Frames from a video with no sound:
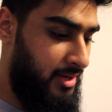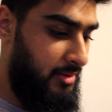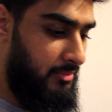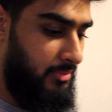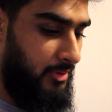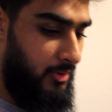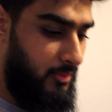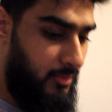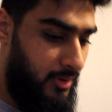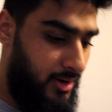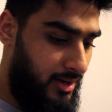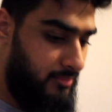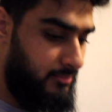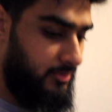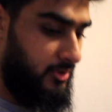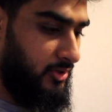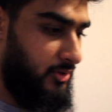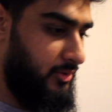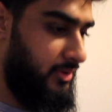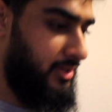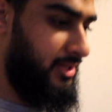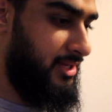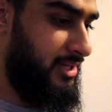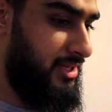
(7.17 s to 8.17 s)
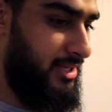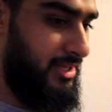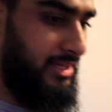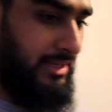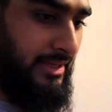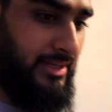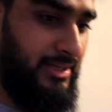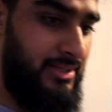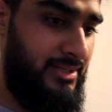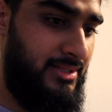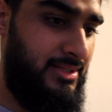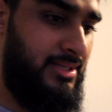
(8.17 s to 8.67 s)
But what I'm doing
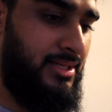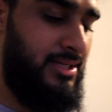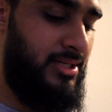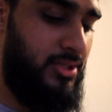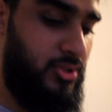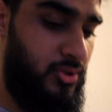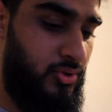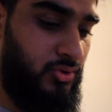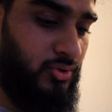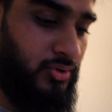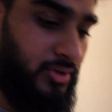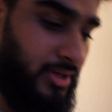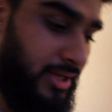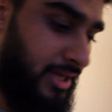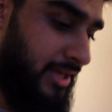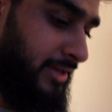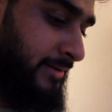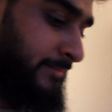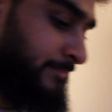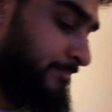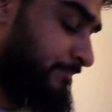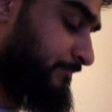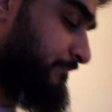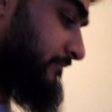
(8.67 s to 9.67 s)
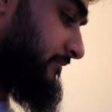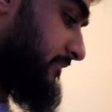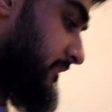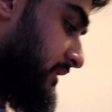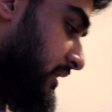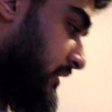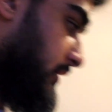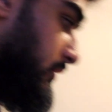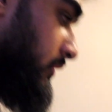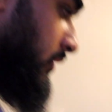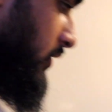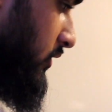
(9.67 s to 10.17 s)
is, so today,
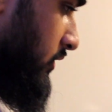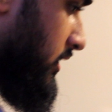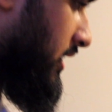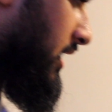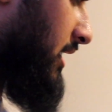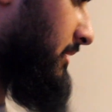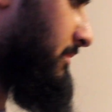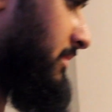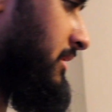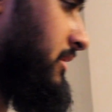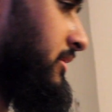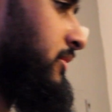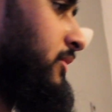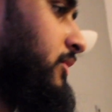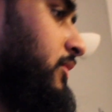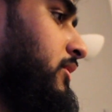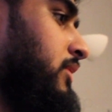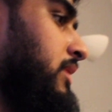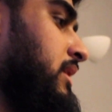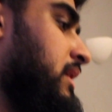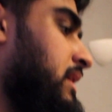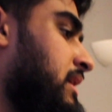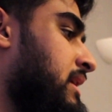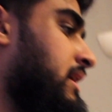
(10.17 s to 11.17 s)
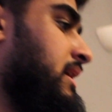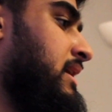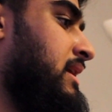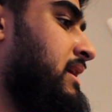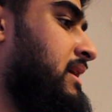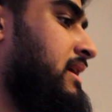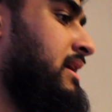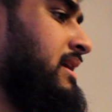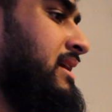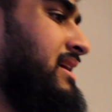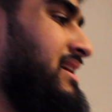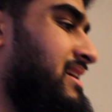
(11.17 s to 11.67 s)
woke up, I thought,
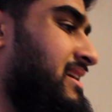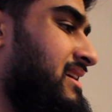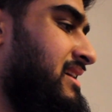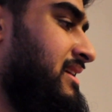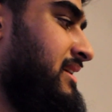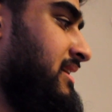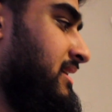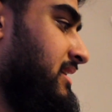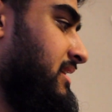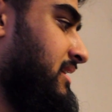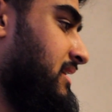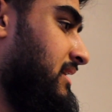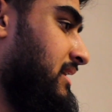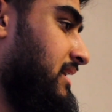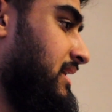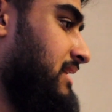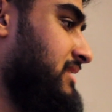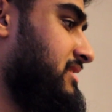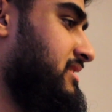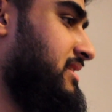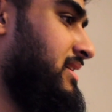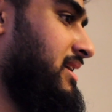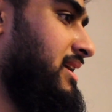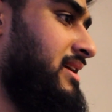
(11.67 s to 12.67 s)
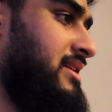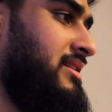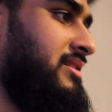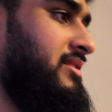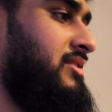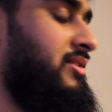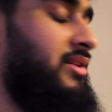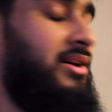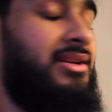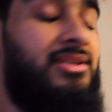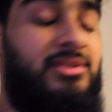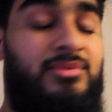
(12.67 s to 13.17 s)
I don't
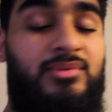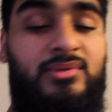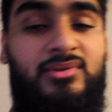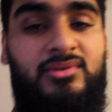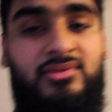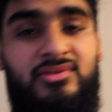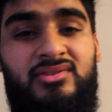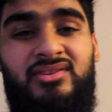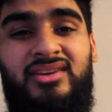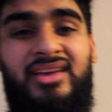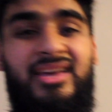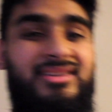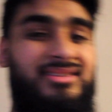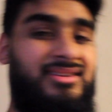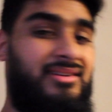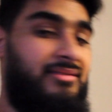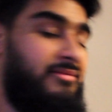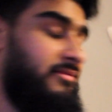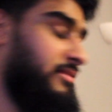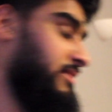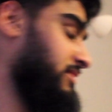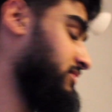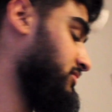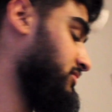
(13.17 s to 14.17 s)
know, I just wanted to get something.